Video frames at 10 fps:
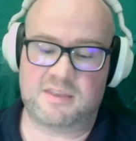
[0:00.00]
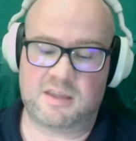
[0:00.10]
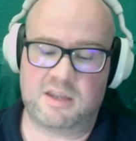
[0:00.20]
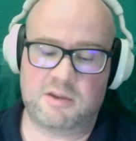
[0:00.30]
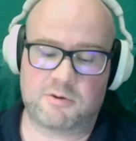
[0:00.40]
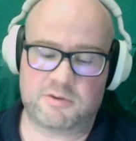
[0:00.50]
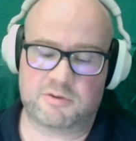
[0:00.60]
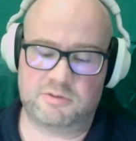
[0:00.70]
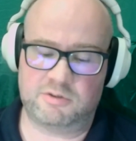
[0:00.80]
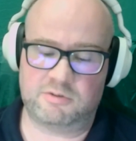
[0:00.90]
here are your
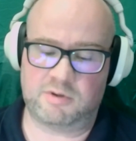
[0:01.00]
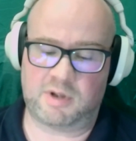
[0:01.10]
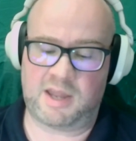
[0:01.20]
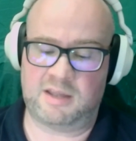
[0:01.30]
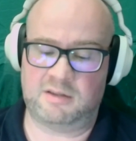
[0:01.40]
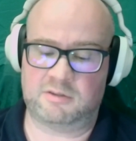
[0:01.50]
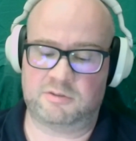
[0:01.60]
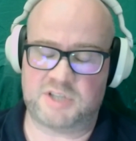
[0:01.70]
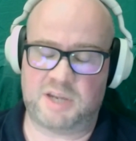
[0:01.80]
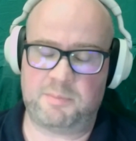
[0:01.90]
new analytical
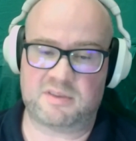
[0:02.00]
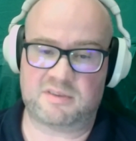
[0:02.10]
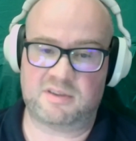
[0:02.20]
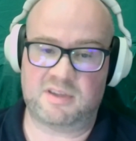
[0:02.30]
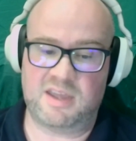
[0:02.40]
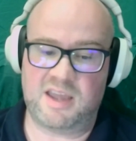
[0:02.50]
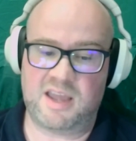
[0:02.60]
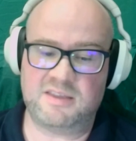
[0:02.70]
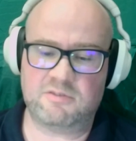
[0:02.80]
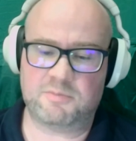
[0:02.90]
champions. And
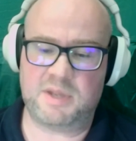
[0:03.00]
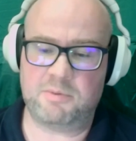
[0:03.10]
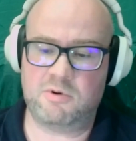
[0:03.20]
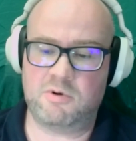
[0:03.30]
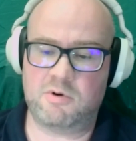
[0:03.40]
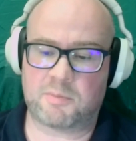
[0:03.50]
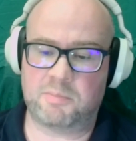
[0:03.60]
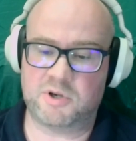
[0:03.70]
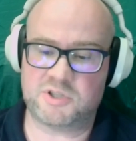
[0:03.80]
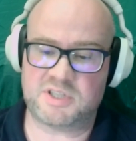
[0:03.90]
these are people who are
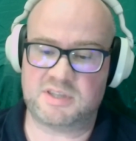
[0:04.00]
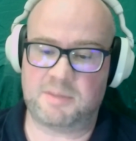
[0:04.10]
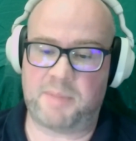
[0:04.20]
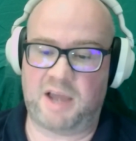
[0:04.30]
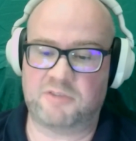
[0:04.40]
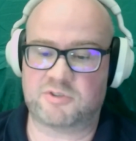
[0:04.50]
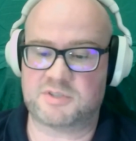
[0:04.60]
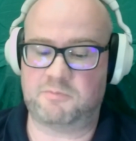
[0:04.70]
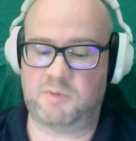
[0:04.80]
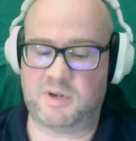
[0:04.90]
pushing the boundaries
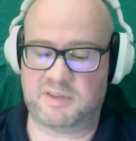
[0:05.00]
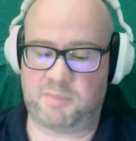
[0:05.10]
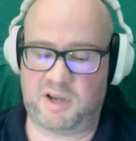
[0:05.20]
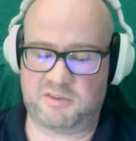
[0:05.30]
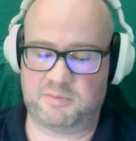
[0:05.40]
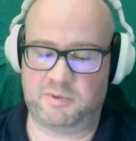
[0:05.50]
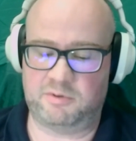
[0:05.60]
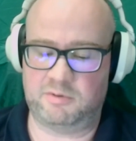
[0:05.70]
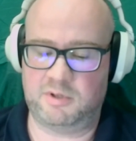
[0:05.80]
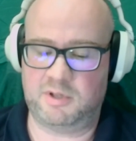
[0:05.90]
of what is possible.
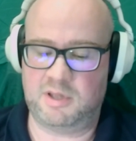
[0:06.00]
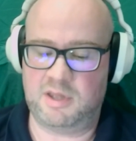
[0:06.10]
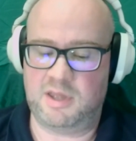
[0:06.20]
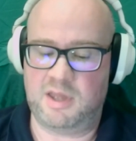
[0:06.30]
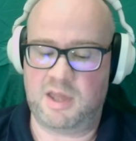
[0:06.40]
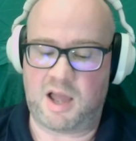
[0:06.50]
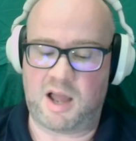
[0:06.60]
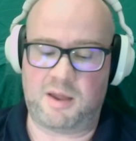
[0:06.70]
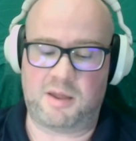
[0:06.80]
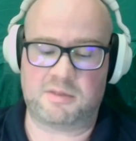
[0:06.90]

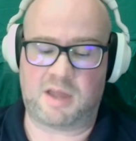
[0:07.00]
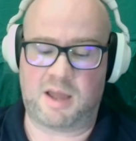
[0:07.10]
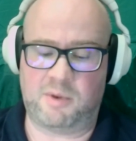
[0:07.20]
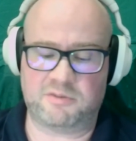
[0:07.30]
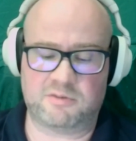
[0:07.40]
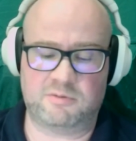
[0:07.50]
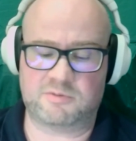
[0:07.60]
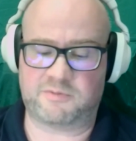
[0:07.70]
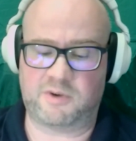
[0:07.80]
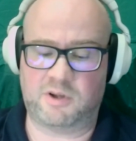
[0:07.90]
I'm also
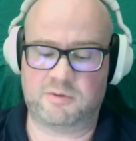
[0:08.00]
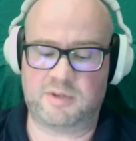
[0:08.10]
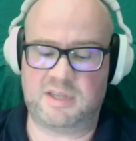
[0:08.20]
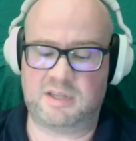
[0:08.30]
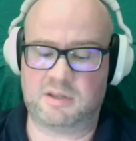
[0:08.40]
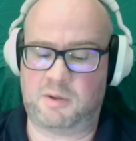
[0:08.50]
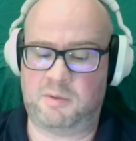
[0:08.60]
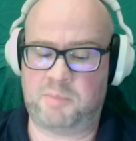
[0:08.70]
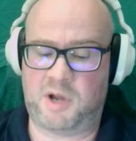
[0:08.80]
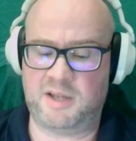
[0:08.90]
following on
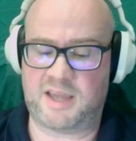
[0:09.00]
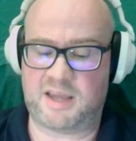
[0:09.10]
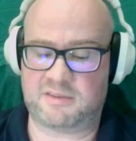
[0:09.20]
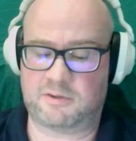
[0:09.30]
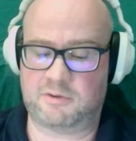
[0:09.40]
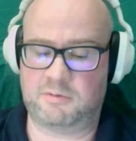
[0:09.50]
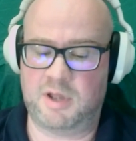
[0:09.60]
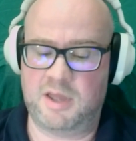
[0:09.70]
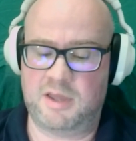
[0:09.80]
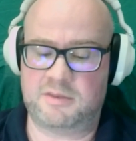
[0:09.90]
podcasts. So
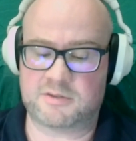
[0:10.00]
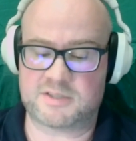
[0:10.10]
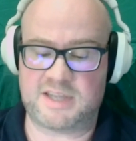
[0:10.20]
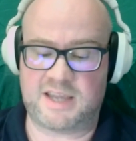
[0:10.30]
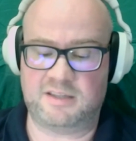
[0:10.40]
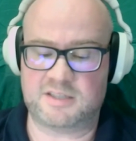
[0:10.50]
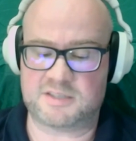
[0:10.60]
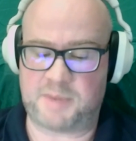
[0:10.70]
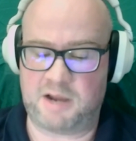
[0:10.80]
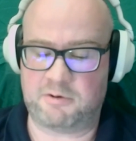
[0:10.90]
there's the Analytics
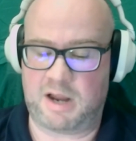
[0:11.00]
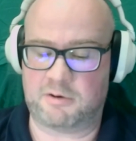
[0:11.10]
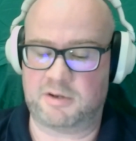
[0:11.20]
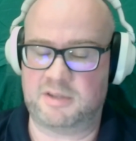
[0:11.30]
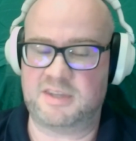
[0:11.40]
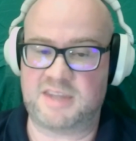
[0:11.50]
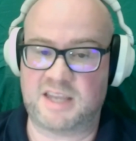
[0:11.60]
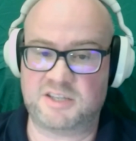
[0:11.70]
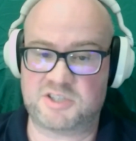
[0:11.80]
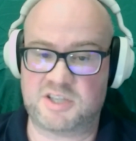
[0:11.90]
Power Hour and the
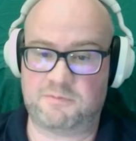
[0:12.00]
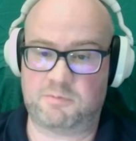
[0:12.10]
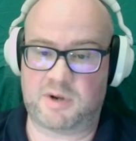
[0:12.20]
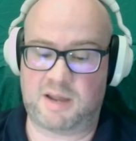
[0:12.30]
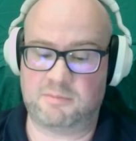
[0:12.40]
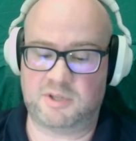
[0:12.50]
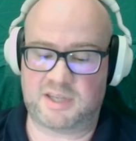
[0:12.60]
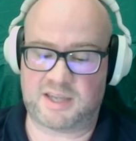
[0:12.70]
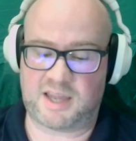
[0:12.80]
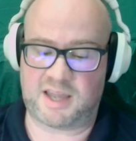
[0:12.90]
Data Chief, where I'm
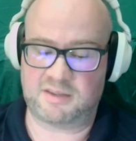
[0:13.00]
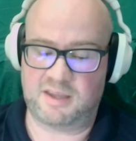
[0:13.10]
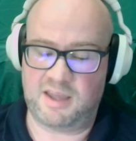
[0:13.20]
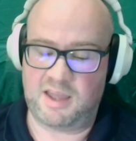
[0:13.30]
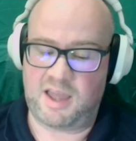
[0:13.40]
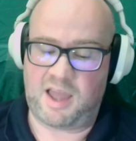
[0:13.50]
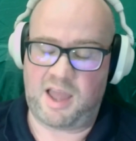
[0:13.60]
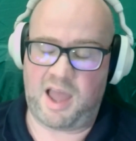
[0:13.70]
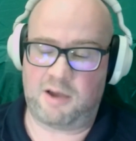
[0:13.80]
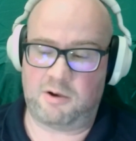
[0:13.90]
looking at
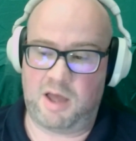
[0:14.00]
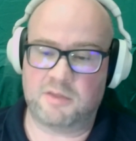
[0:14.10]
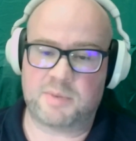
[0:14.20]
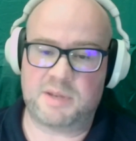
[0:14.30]
how other people